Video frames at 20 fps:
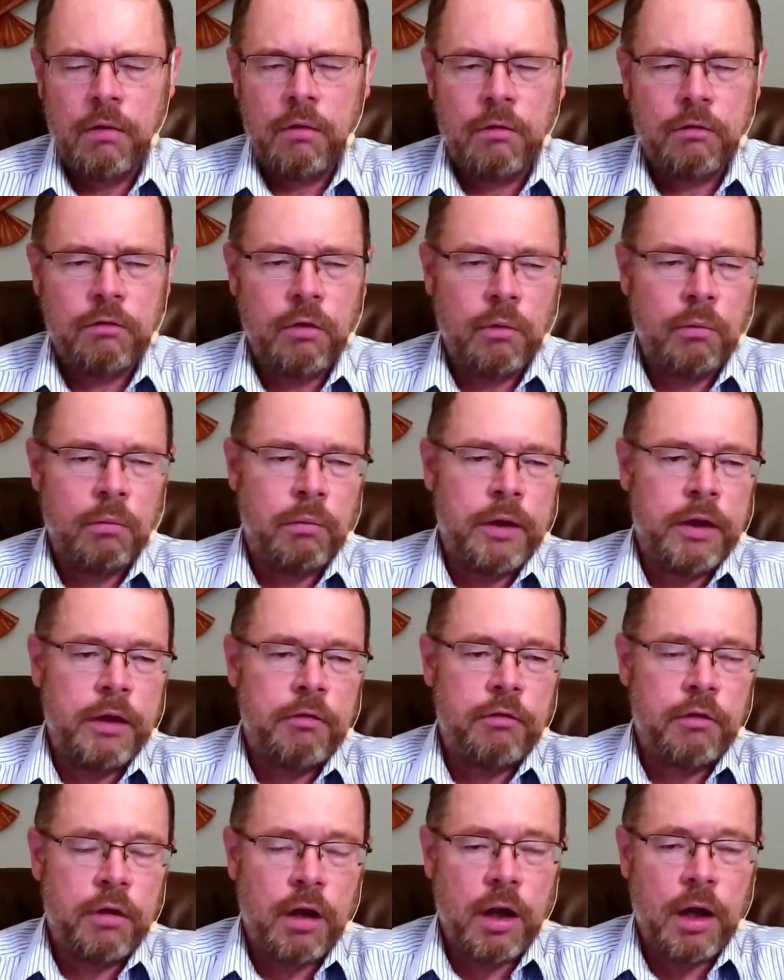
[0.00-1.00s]
There's no
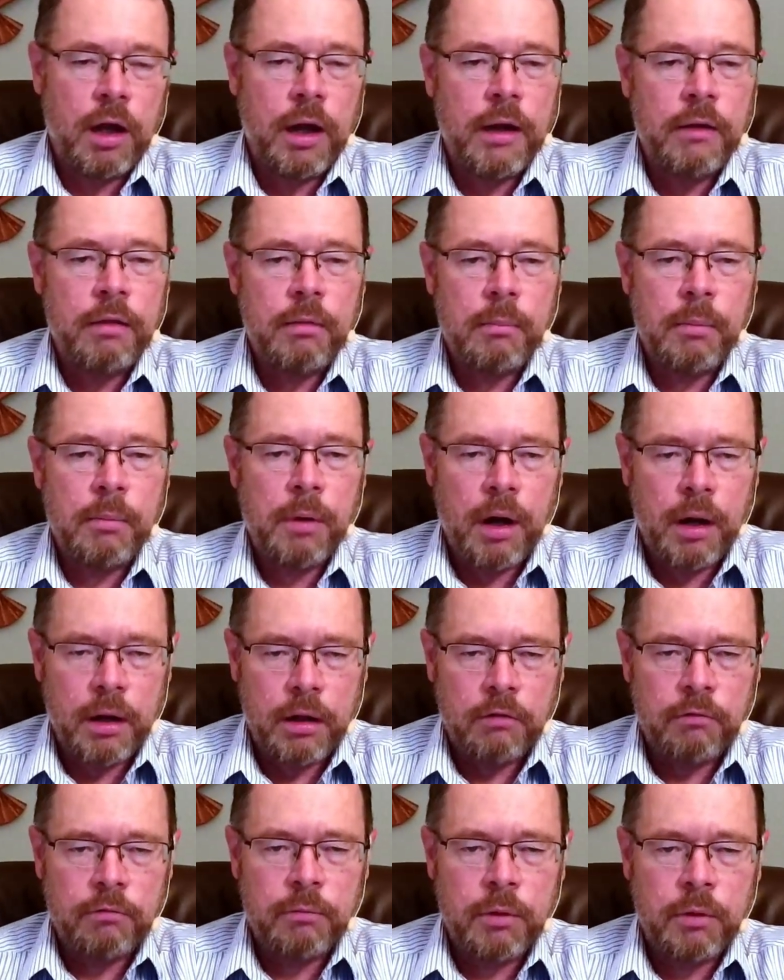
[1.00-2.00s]
reason to hide the
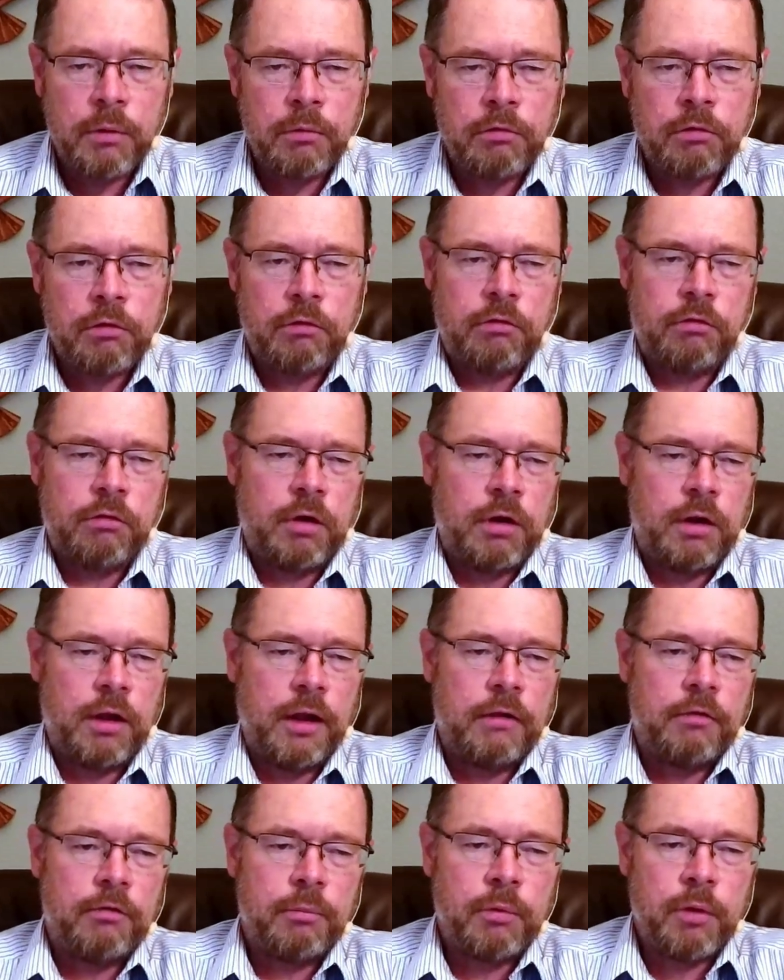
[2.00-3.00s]
body of Moses
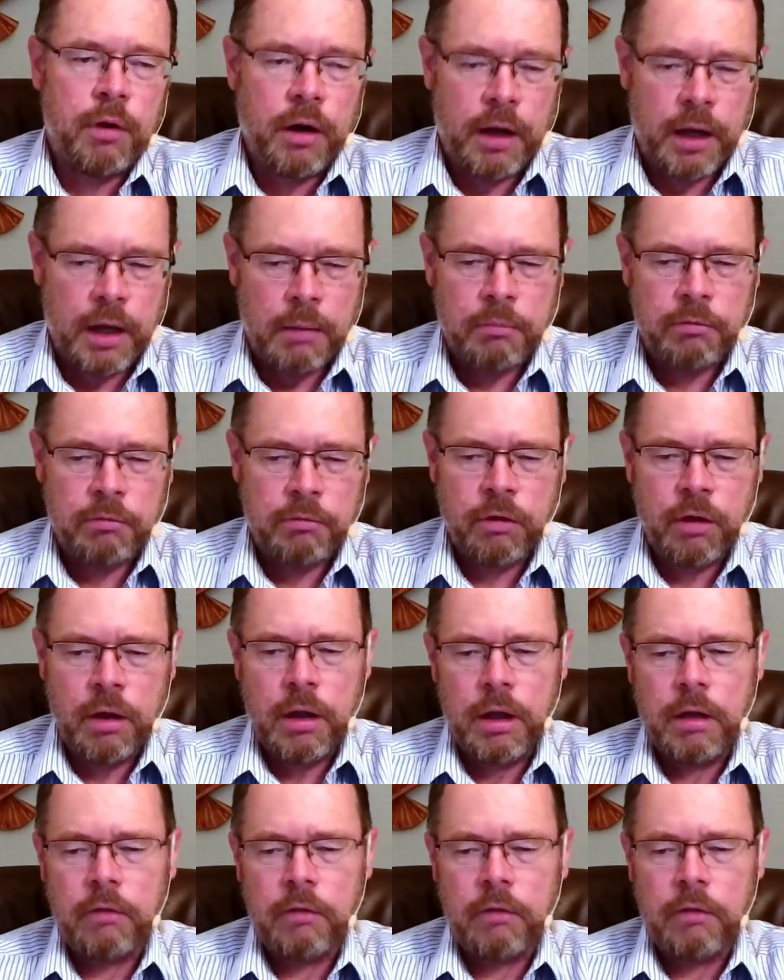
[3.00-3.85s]
unless perhaps